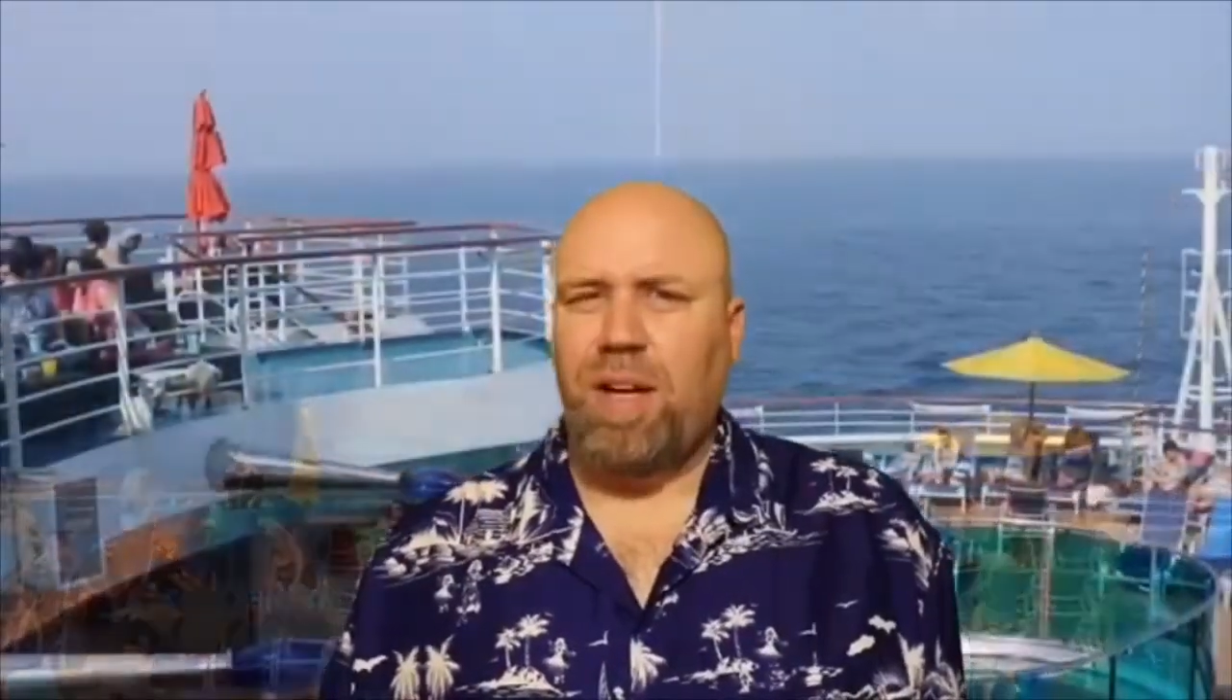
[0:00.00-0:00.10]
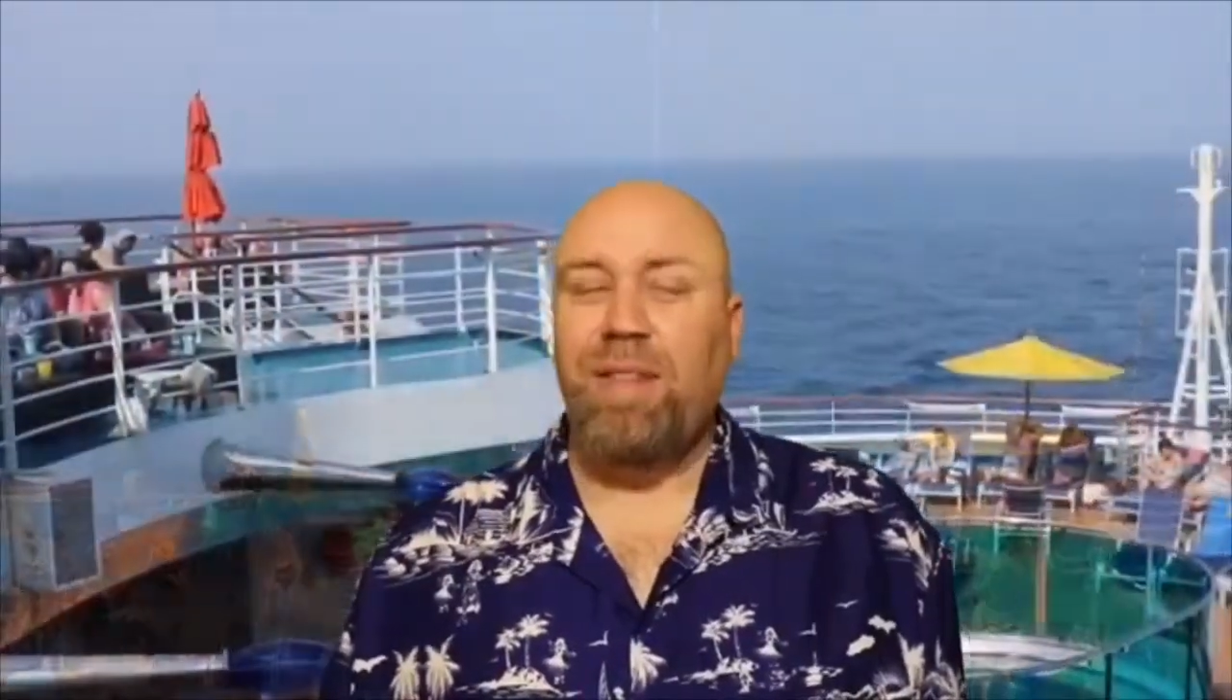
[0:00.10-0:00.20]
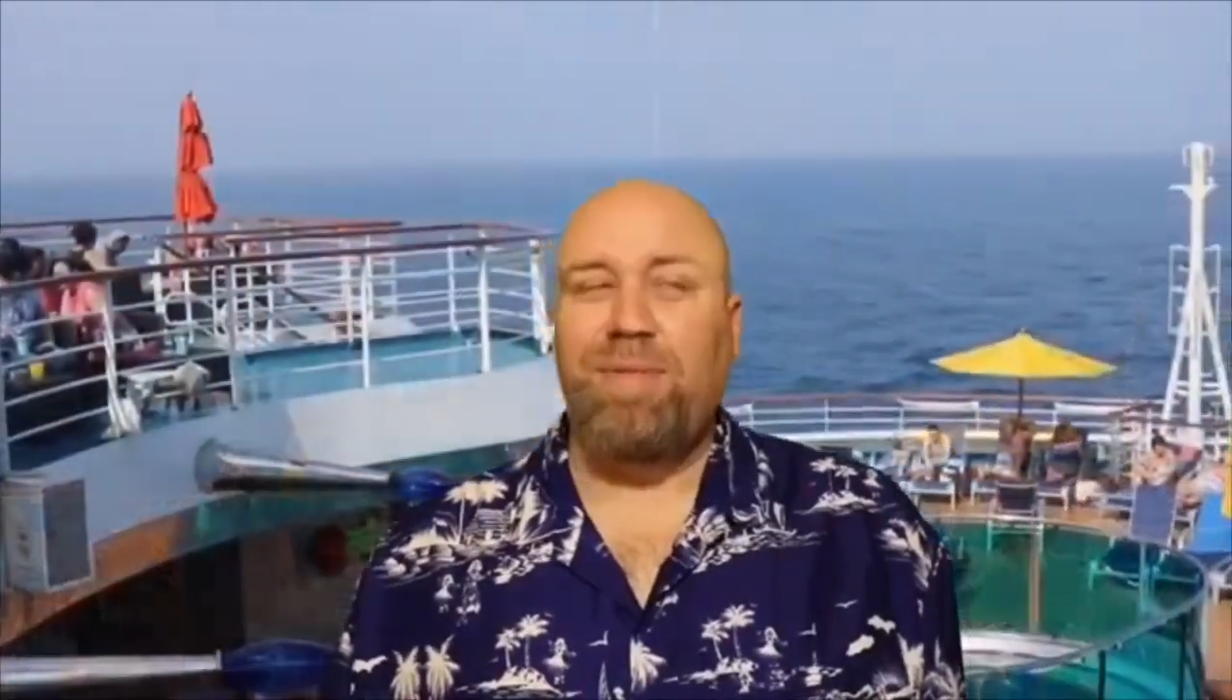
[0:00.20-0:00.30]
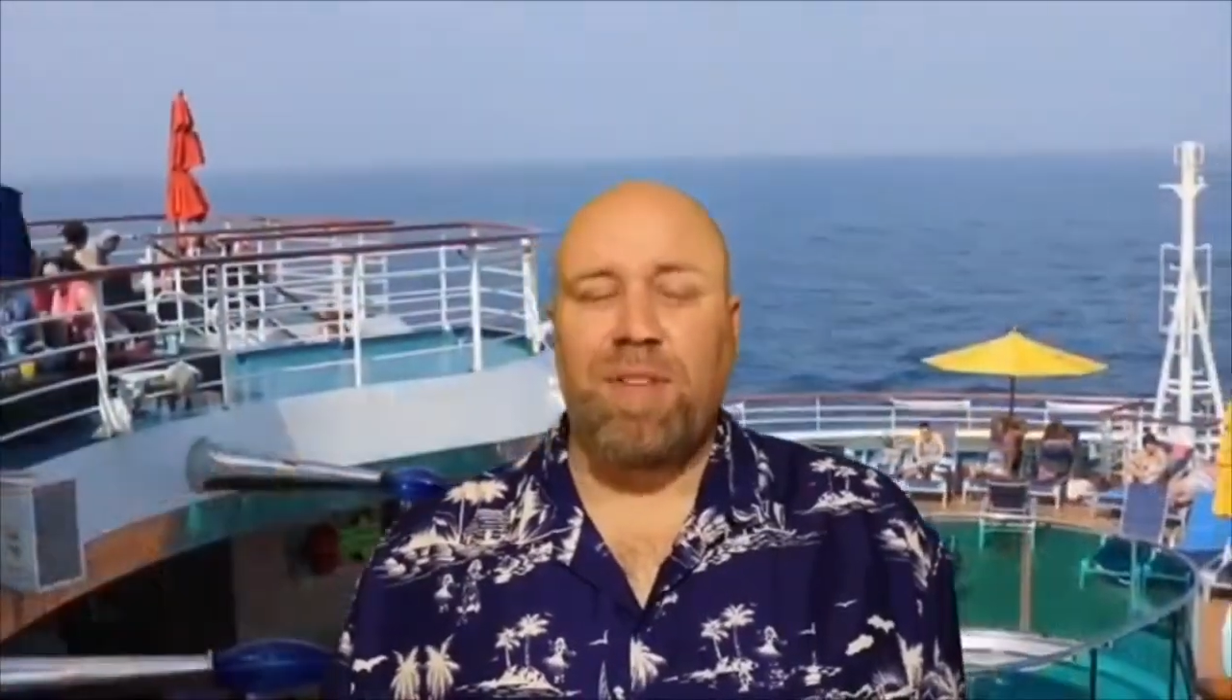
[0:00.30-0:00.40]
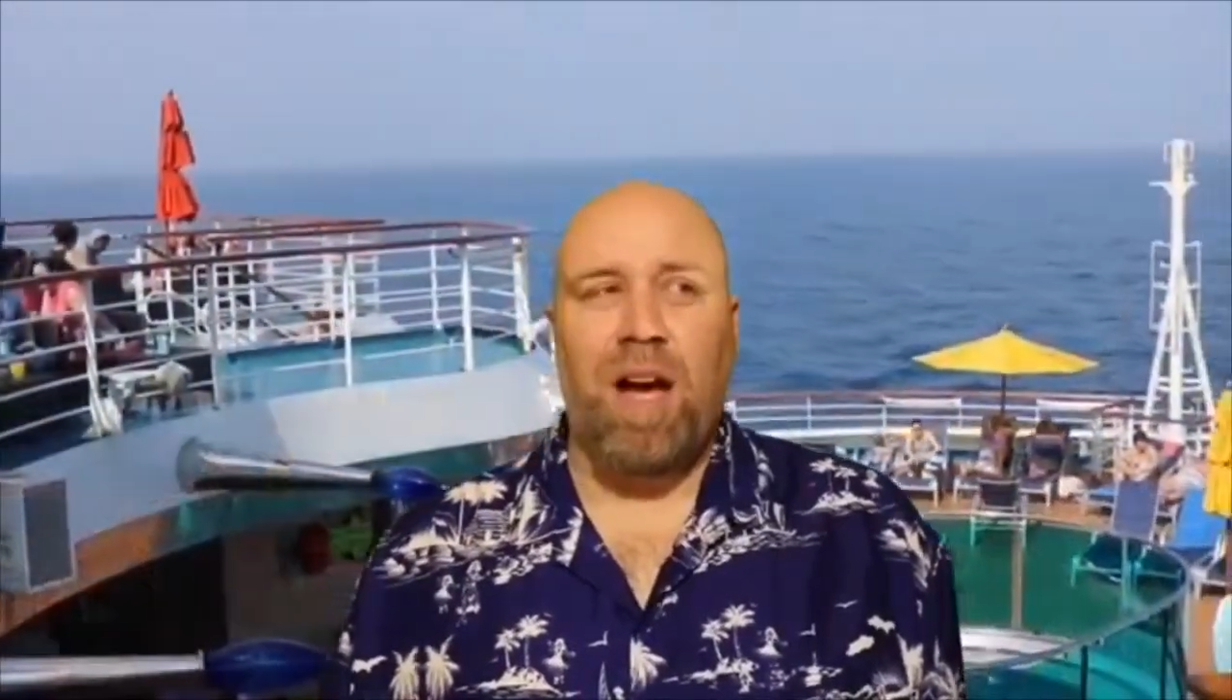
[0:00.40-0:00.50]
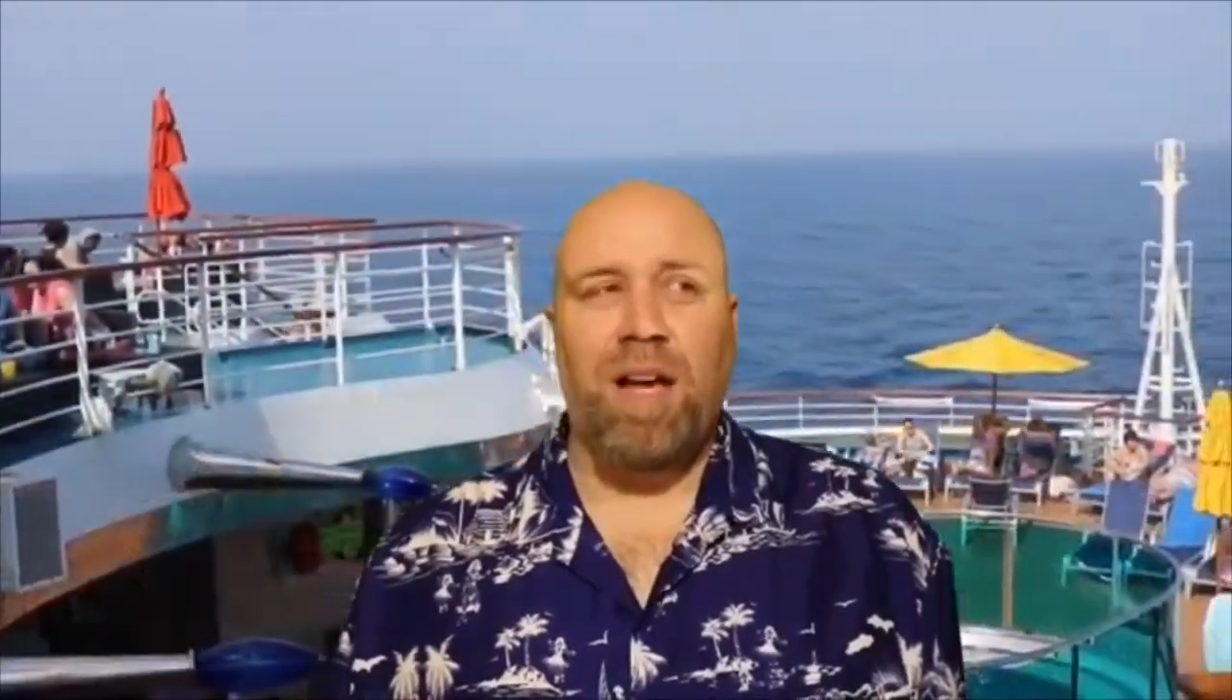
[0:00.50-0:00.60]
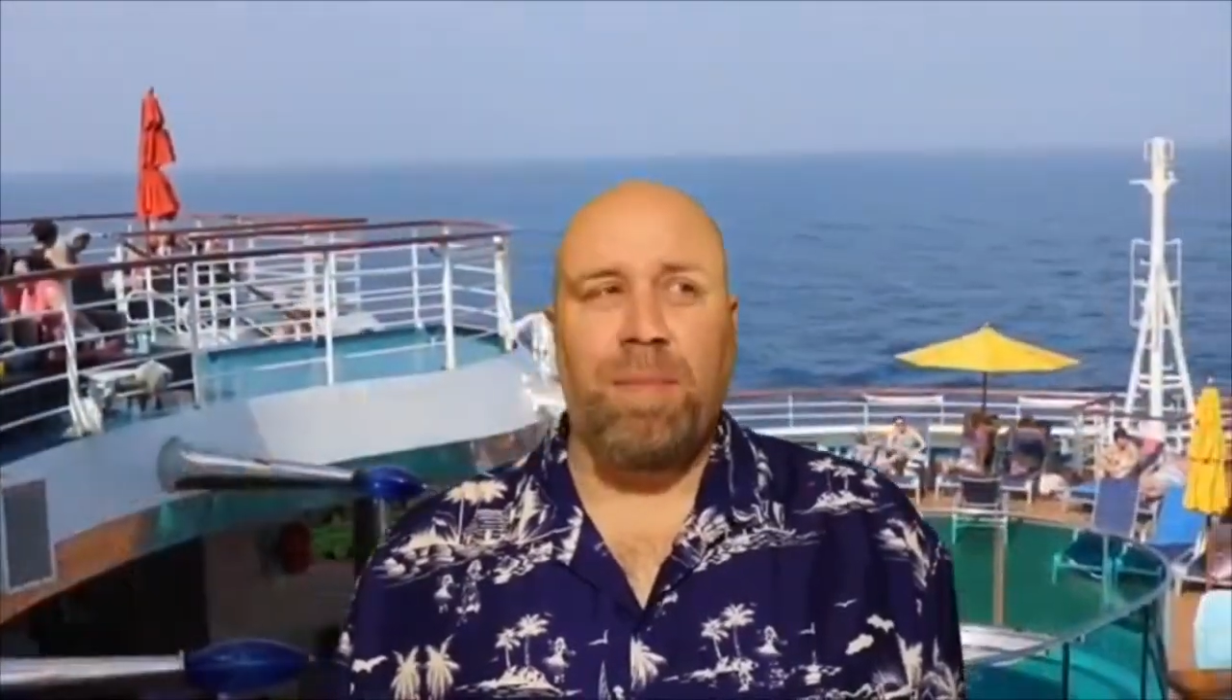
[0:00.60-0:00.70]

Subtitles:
If not,